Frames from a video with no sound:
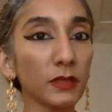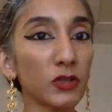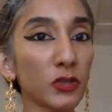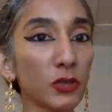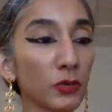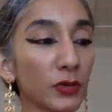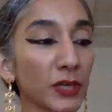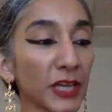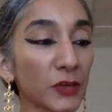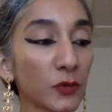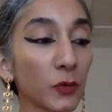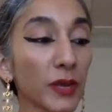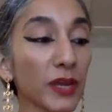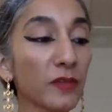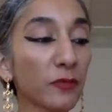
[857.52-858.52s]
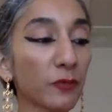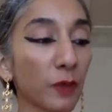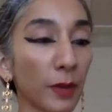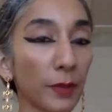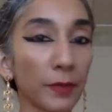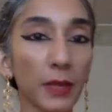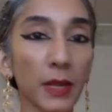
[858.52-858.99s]
to get away
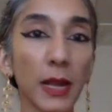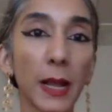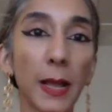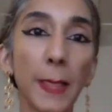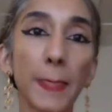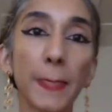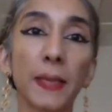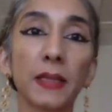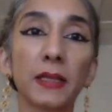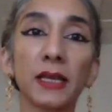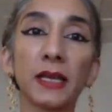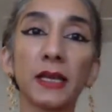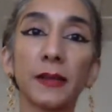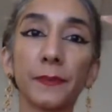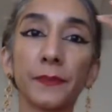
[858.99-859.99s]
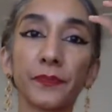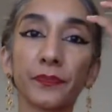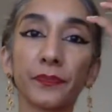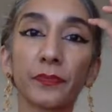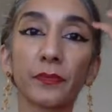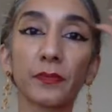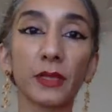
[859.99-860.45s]
from the
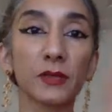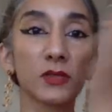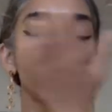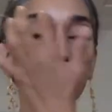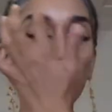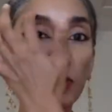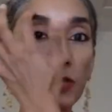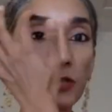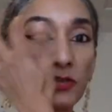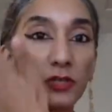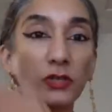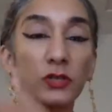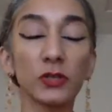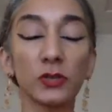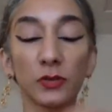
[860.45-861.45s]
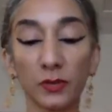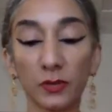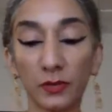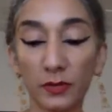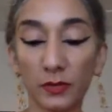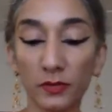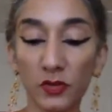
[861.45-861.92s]
stringent
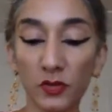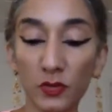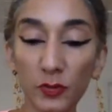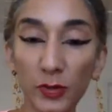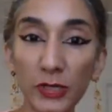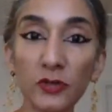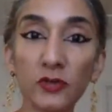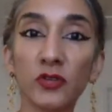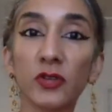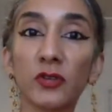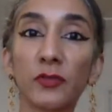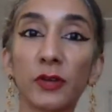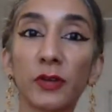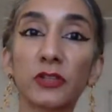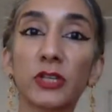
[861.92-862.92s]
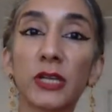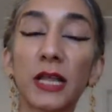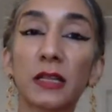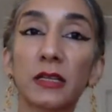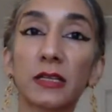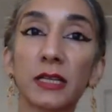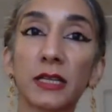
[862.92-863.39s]

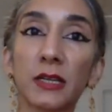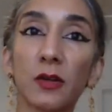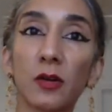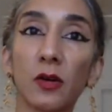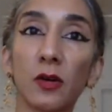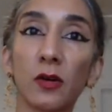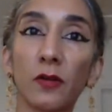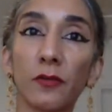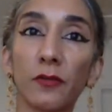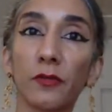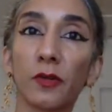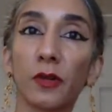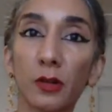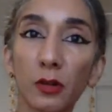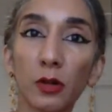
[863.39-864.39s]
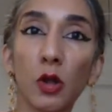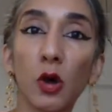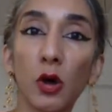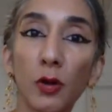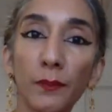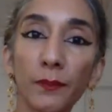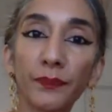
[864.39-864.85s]
functionality of
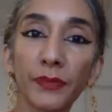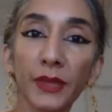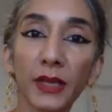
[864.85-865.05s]
law.